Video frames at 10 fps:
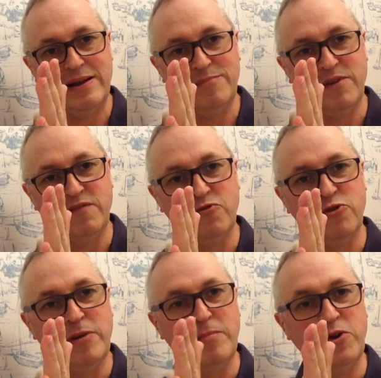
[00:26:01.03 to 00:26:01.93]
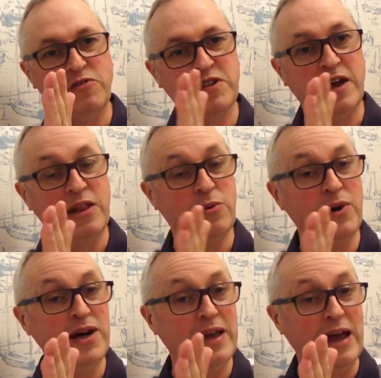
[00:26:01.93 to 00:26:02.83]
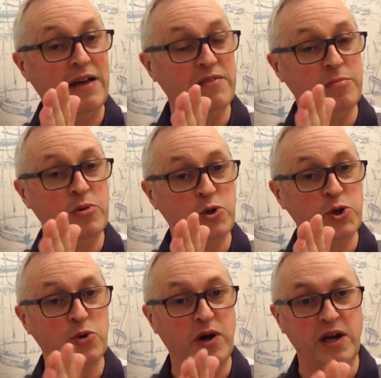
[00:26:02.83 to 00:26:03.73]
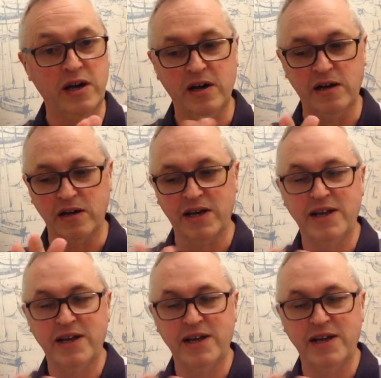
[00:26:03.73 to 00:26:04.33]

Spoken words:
before it moves out of the way you have to push quite hard.